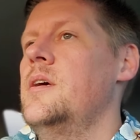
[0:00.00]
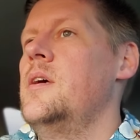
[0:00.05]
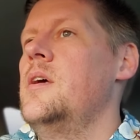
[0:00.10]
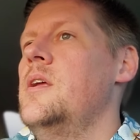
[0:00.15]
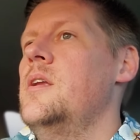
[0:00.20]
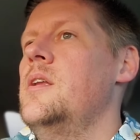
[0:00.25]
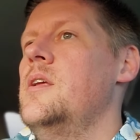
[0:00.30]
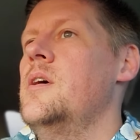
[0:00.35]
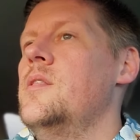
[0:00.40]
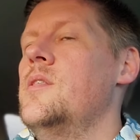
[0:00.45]

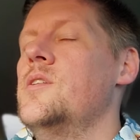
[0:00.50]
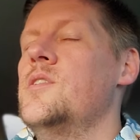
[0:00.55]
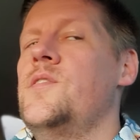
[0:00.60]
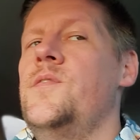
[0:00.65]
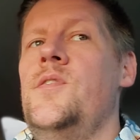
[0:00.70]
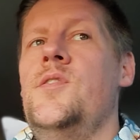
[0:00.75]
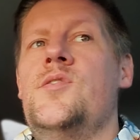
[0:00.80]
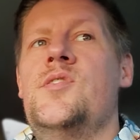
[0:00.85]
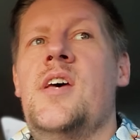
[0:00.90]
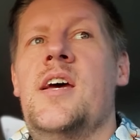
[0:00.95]
Now those
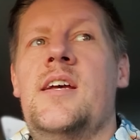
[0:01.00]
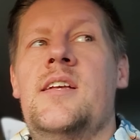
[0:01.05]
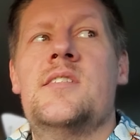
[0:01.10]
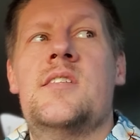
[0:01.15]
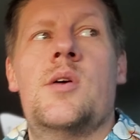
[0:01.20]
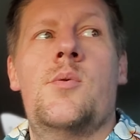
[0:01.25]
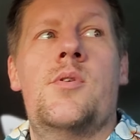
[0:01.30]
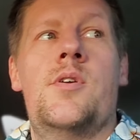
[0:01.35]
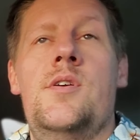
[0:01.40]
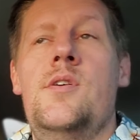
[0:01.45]
few seconds that
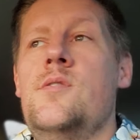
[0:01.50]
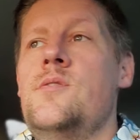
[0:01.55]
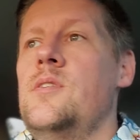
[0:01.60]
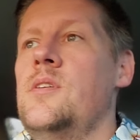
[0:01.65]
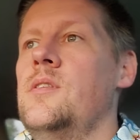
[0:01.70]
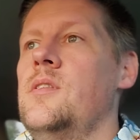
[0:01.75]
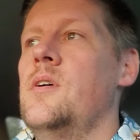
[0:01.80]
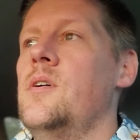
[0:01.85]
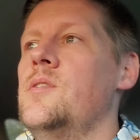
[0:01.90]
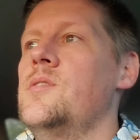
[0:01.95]
we're using
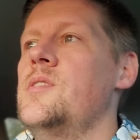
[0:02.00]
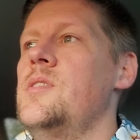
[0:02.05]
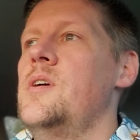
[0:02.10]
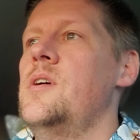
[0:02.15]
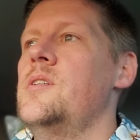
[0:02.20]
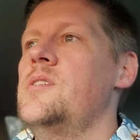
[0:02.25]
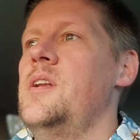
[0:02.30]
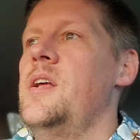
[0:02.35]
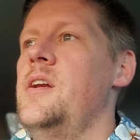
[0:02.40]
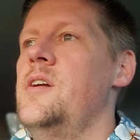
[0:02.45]
those,
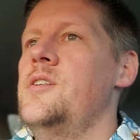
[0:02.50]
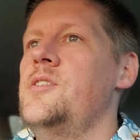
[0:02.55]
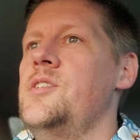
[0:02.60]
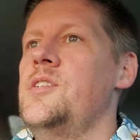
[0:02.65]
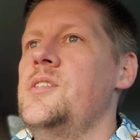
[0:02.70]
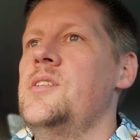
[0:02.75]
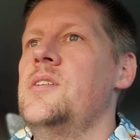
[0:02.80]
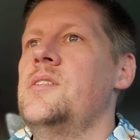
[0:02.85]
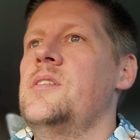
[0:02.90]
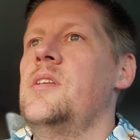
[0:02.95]
there's an energy
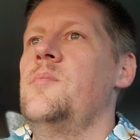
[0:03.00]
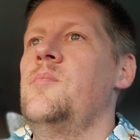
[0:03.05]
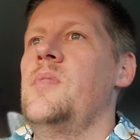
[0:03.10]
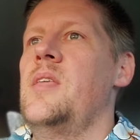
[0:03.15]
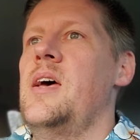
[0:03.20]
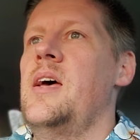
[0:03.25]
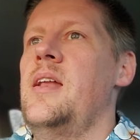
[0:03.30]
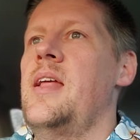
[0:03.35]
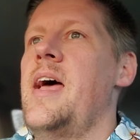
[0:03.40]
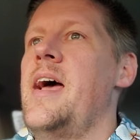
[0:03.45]
system
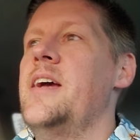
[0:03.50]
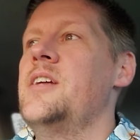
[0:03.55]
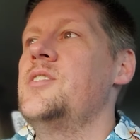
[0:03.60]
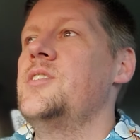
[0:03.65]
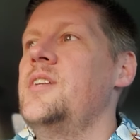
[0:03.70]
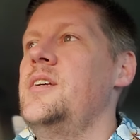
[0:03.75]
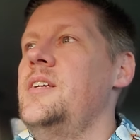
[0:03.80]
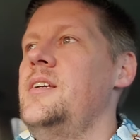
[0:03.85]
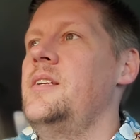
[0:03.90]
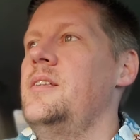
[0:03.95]
that
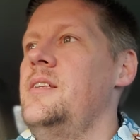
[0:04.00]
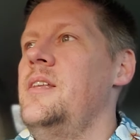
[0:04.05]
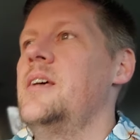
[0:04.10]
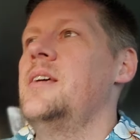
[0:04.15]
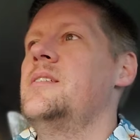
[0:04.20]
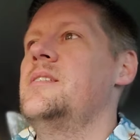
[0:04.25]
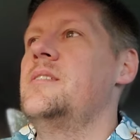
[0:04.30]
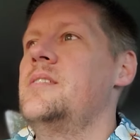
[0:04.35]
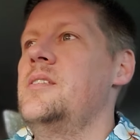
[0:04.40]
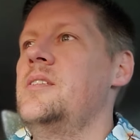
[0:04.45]
actually
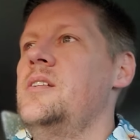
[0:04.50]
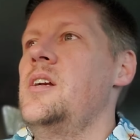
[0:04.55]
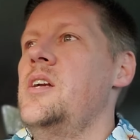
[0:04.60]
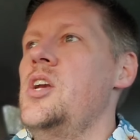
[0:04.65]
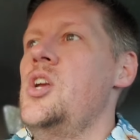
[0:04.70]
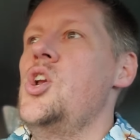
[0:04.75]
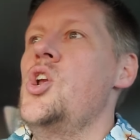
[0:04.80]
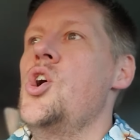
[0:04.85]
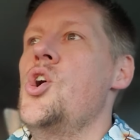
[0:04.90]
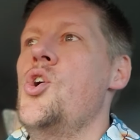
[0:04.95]
does
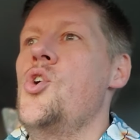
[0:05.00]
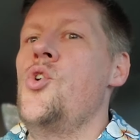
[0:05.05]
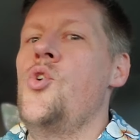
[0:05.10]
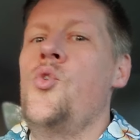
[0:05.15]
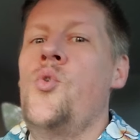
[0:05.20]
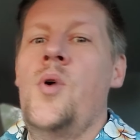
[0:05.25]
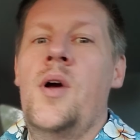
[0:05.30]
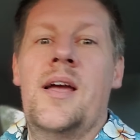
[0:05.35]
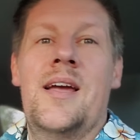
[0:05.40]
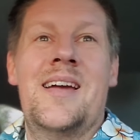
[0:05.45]
no
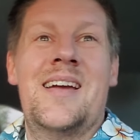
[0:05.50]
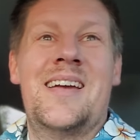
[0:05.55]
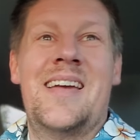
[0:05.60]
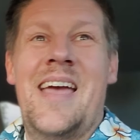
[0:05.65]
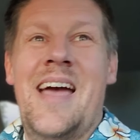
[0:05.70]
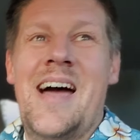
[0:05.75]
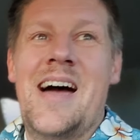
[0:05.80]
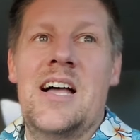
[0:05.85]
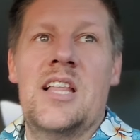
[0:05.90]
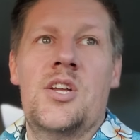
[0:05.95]

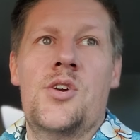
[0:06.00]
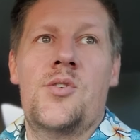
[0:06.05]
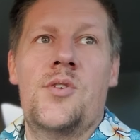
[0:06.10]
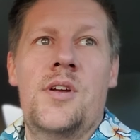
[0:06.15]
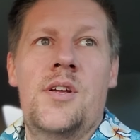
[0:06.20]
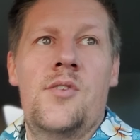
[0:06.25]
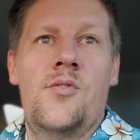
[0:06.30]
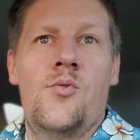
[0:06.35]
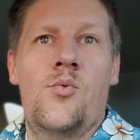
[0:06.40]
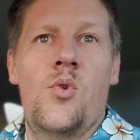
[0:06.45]

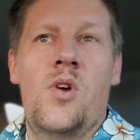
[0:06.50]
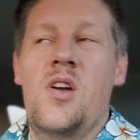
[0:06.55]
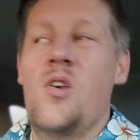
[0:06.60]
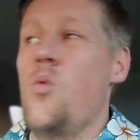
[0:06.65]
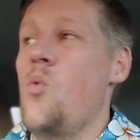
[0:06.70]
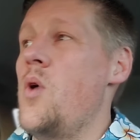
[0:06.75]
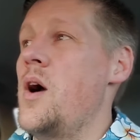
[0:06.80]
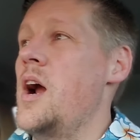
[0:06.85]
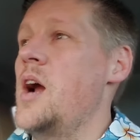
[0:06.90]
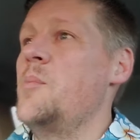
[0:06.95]
calorie
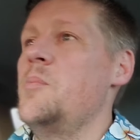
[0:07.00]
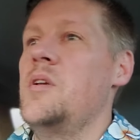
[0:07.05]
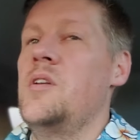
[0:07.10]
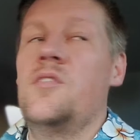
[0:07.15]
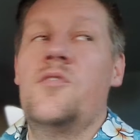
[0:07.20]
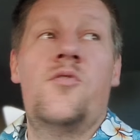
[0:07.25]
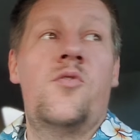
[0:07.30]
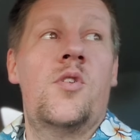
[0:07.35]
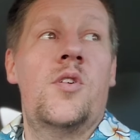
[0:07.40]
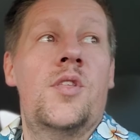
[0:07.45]
requirement
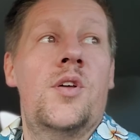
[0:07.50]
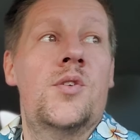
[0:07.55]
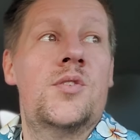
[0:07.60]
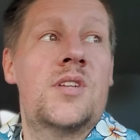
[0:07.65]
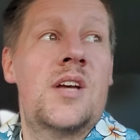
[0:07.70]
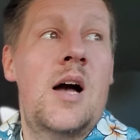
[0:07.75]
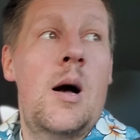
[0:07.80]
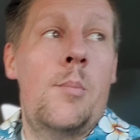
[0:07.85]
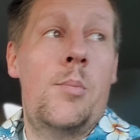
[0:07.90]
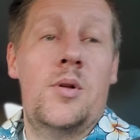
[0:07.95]
for those
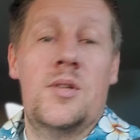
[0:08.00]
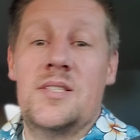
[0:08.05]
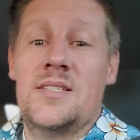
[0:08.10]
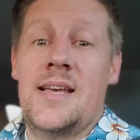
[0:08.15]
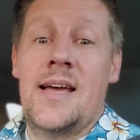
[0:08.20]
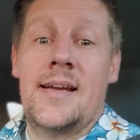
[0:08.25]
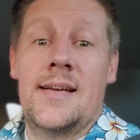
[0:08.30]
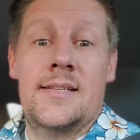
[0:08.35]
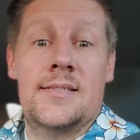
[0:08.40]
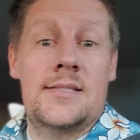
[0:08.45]
couple
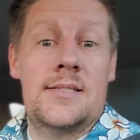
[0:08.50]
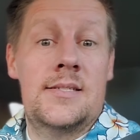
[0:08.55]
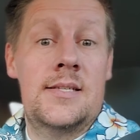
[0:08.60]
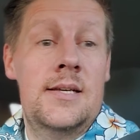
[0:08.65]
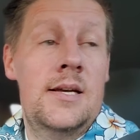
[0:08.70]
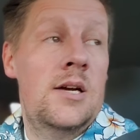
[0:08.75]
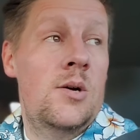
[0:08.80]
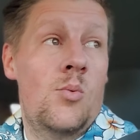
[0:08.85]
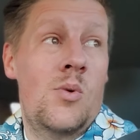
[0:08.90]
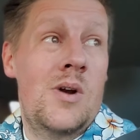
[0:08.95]
seconds.
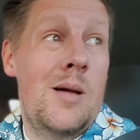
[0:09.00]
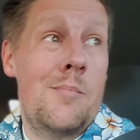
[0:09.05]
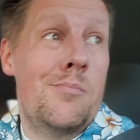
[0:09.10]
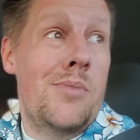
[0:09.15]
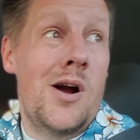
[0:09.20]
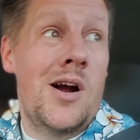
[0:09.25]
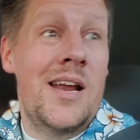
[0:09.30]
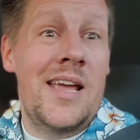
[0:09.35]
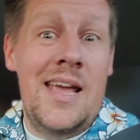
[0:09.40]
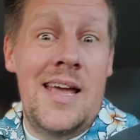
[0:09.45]
We're not
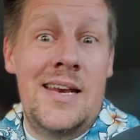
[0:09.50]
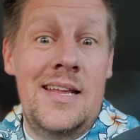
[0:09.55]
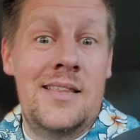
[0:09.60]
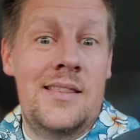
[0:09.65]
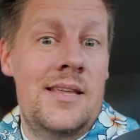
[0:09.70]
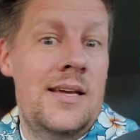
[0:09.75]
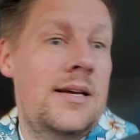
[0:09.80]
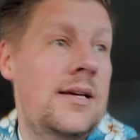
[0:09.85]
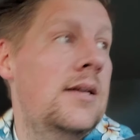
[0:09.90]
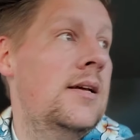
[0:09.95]
burning anything.